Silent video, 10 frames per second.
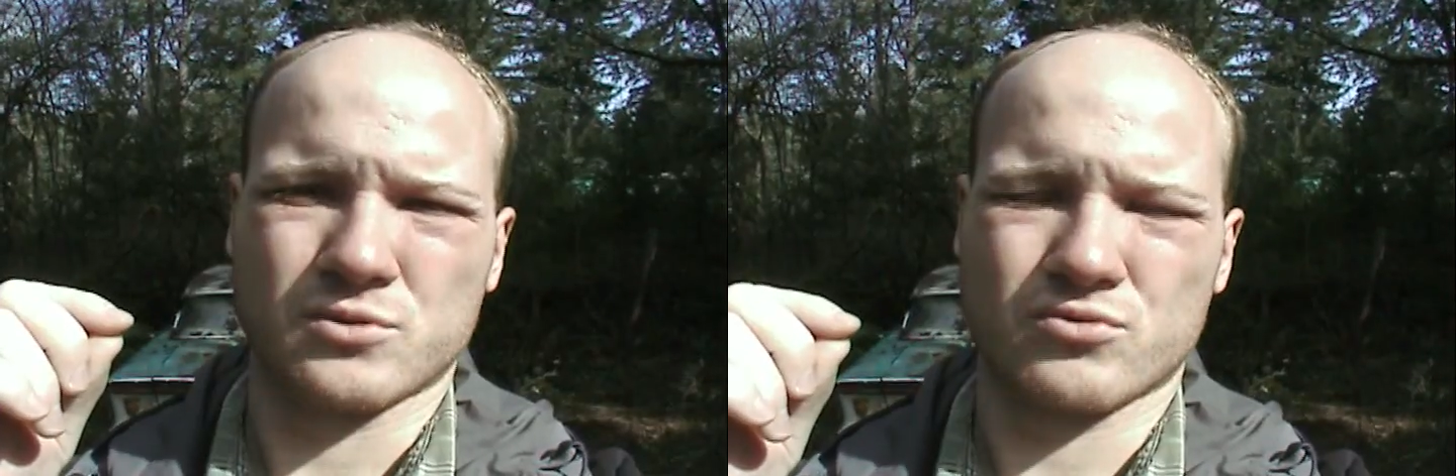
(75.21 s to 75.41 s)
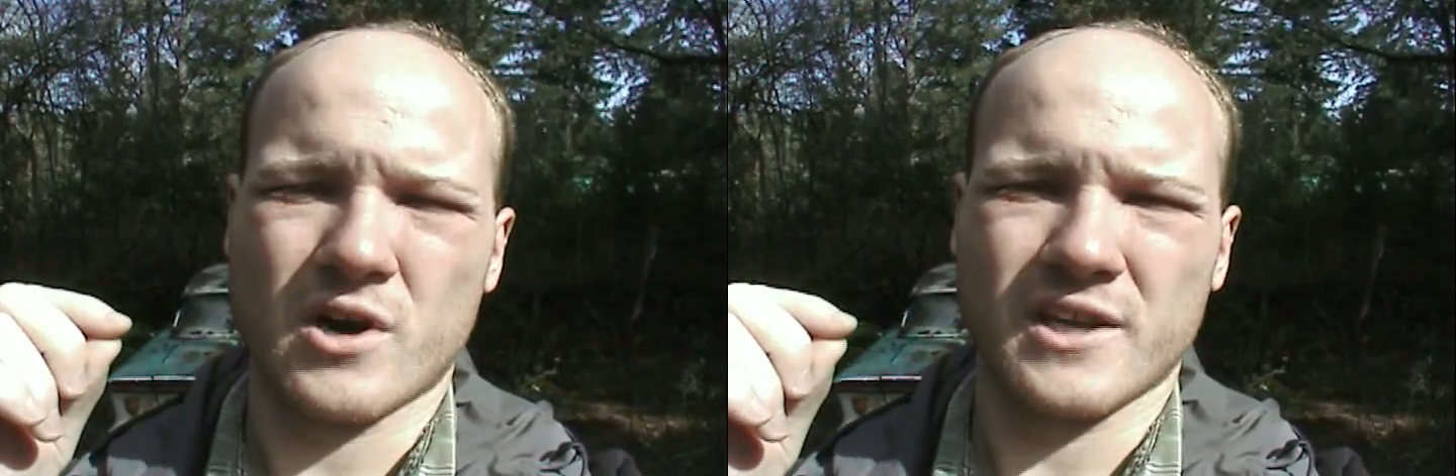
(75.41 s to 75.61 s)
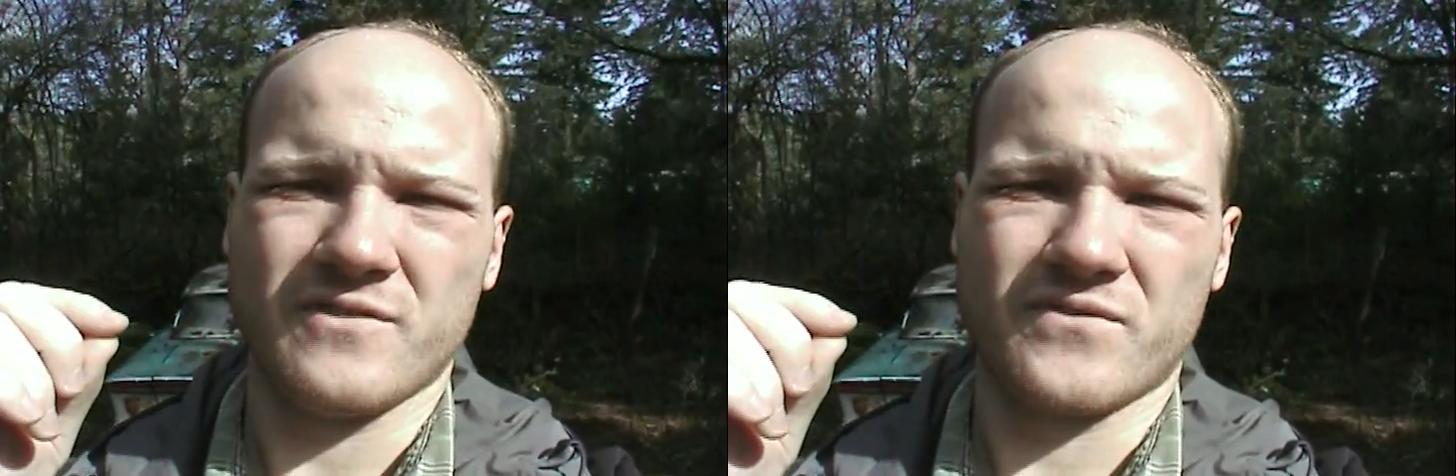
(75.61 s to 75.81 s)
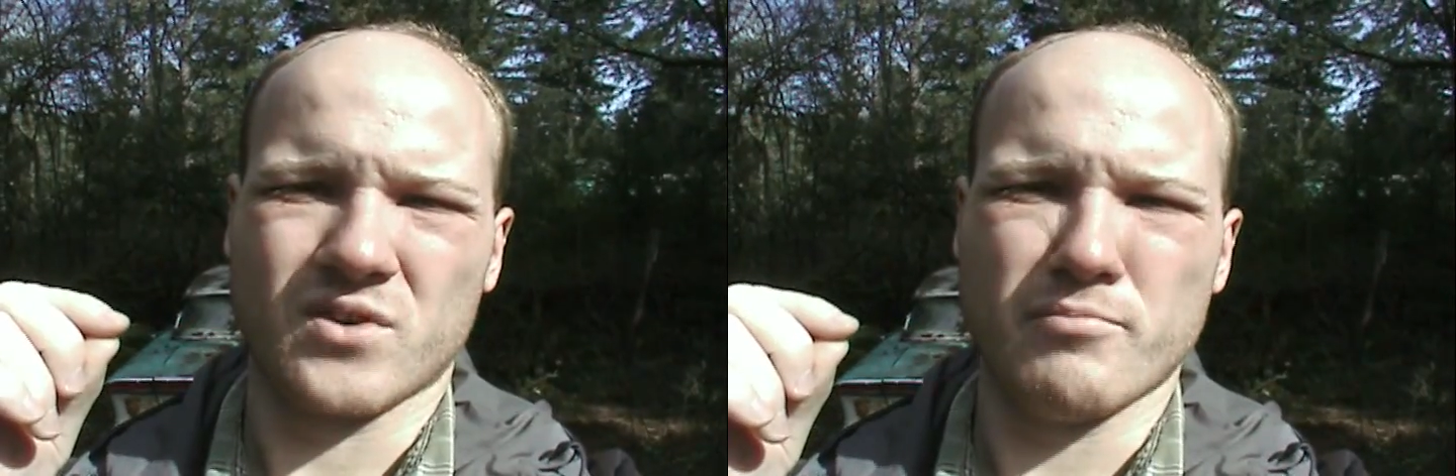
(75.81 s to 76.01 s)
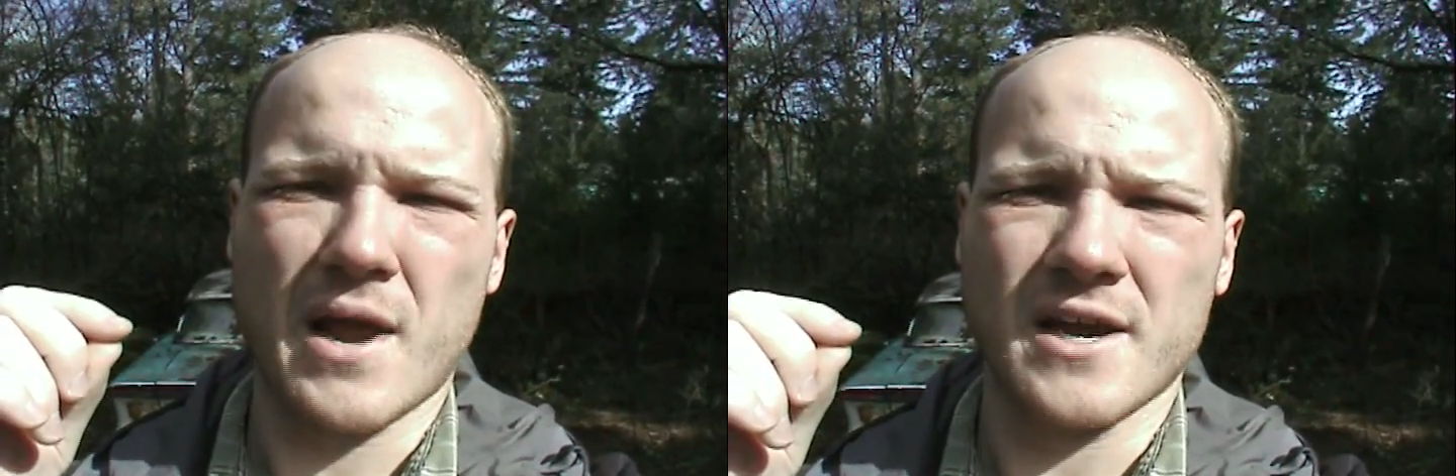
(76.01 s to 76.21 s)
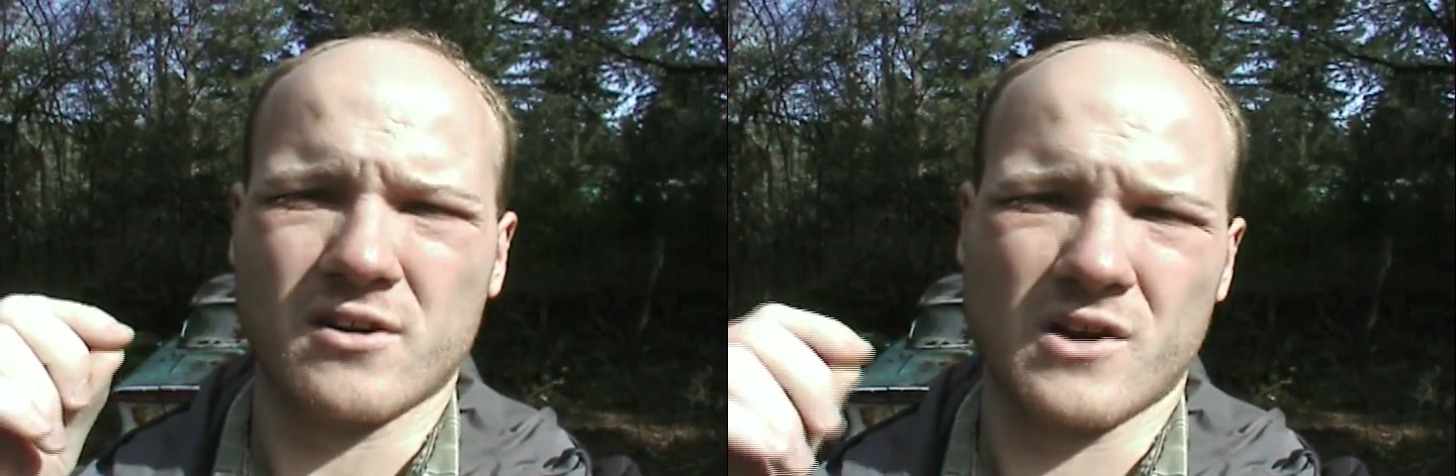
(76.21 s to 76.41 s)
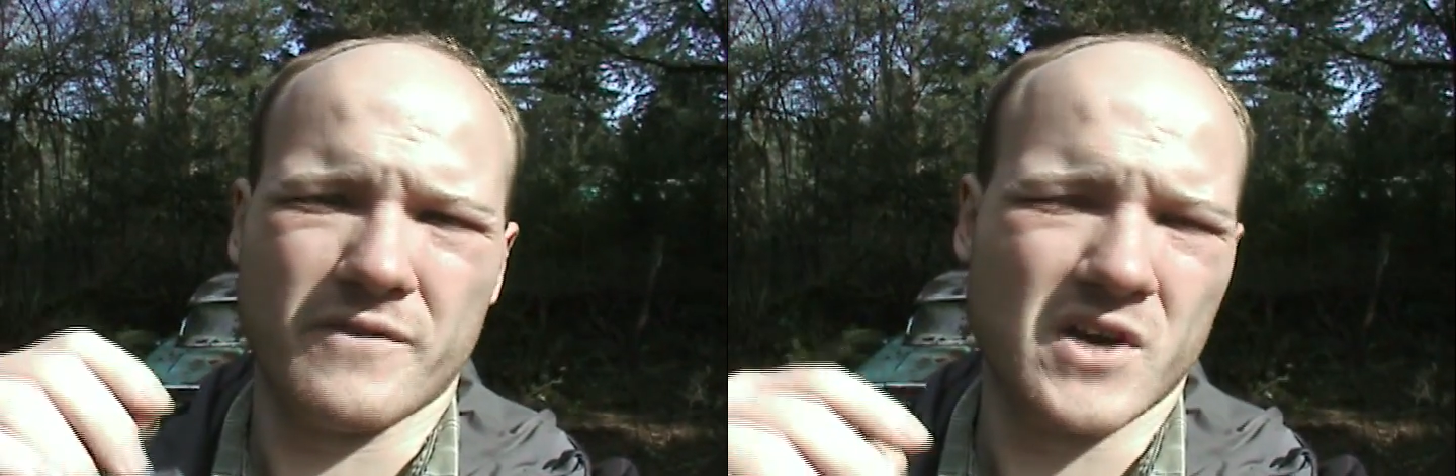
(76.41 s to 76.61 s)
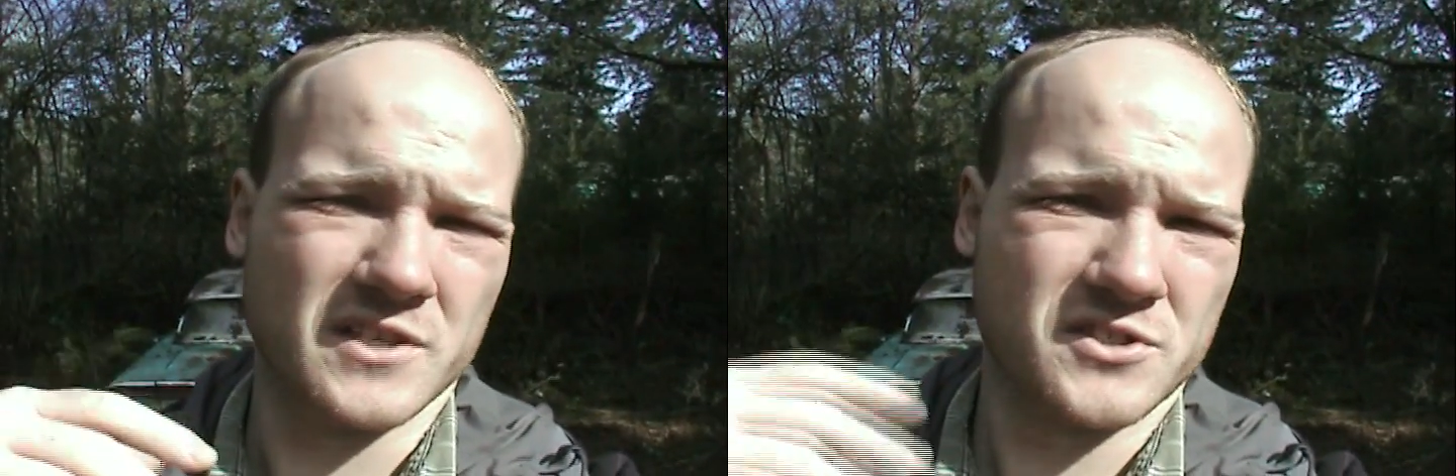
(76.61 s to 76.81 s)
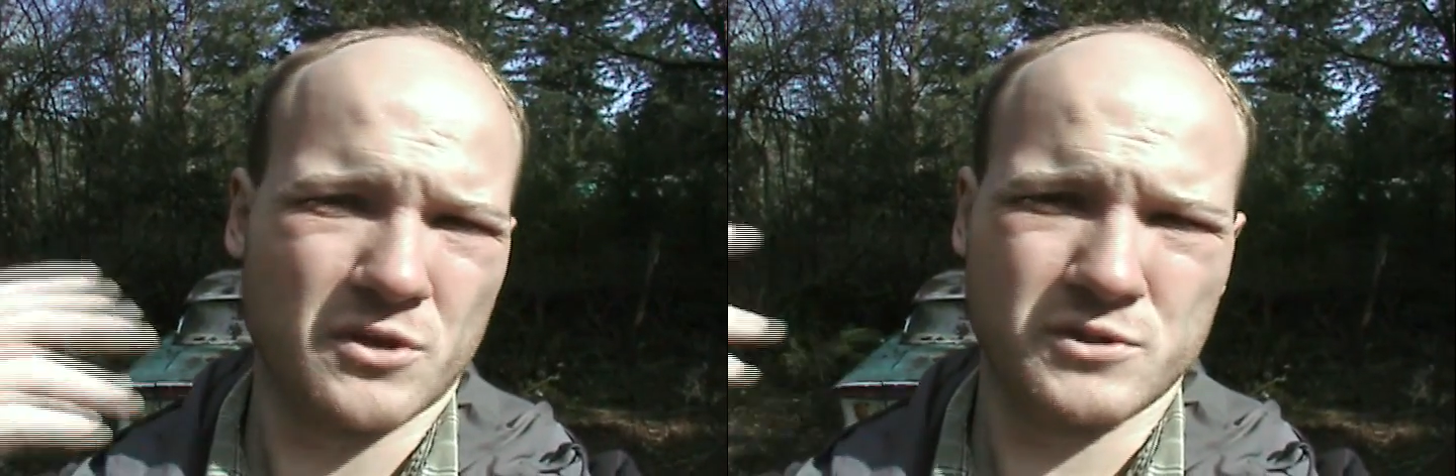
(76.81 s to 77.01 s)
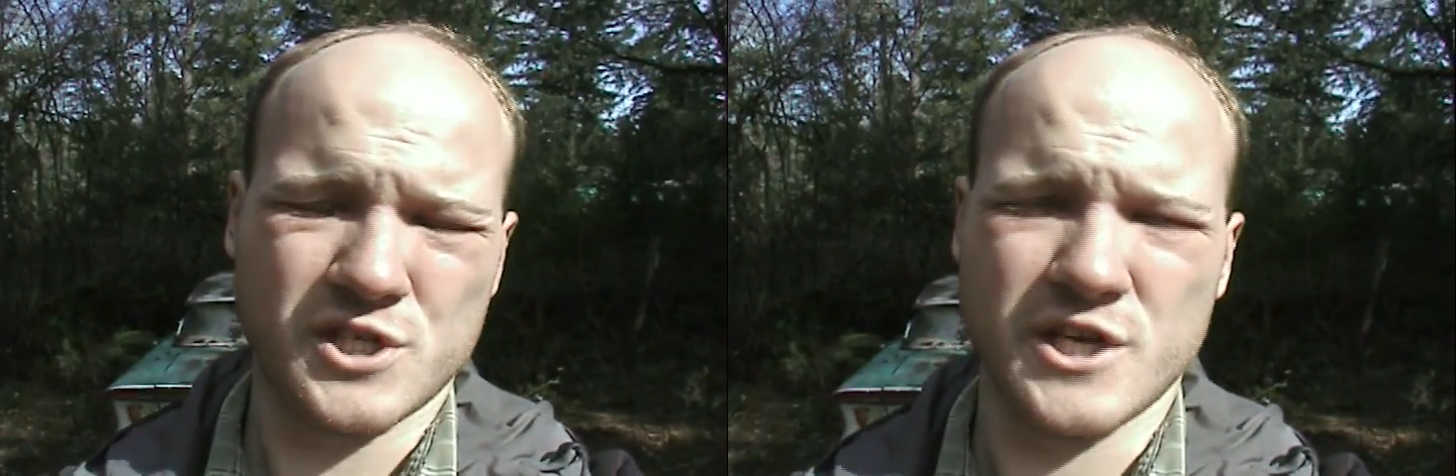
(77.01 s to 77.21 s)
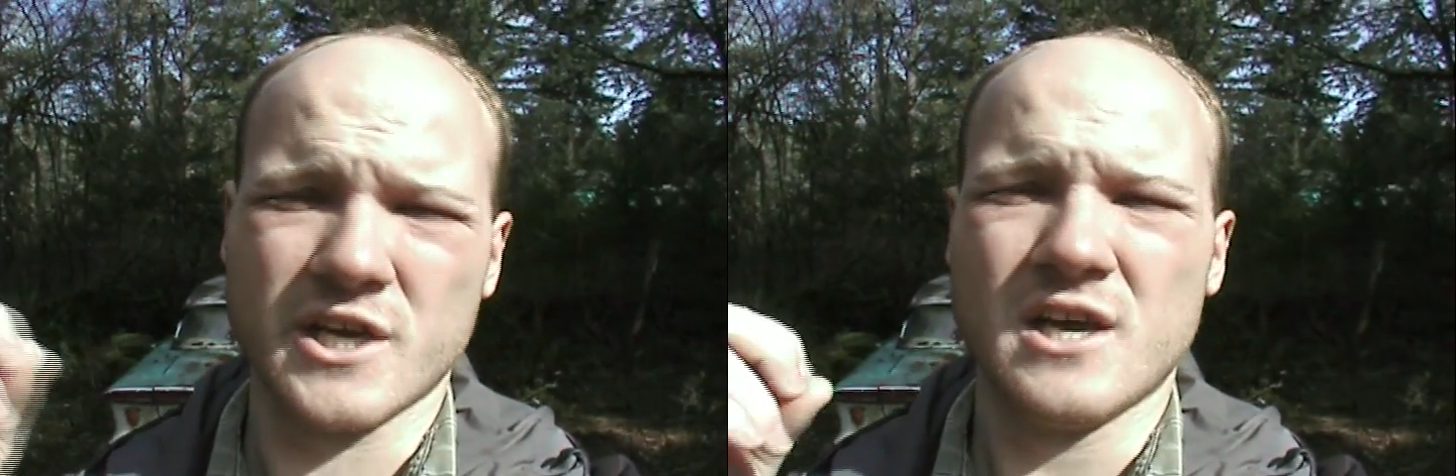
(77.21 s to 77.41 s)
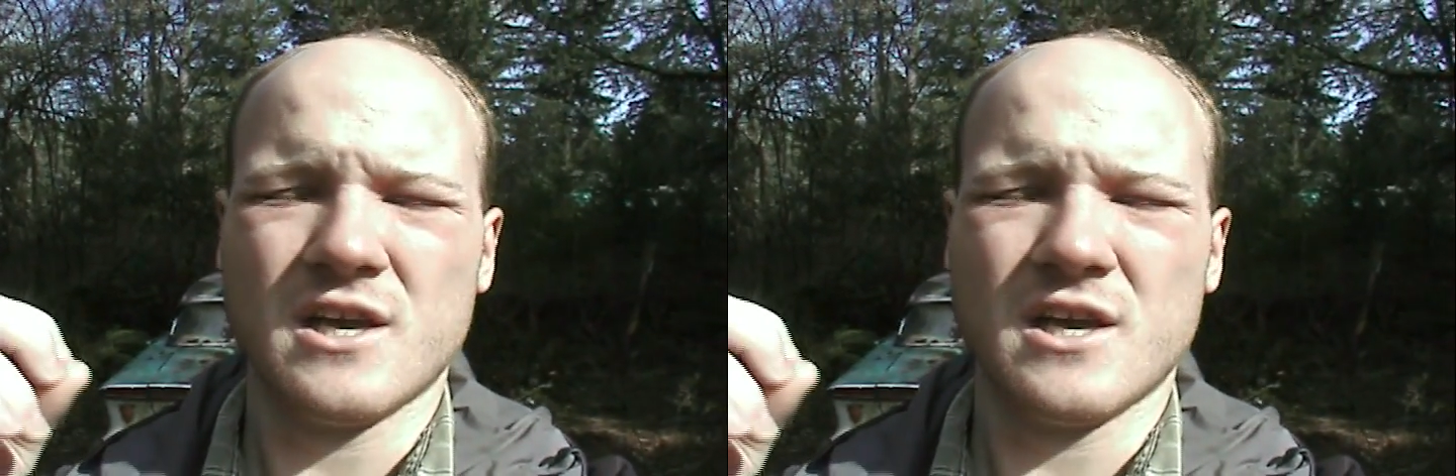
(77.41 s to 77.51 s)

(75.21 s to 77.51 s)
running for mayor of Sochi,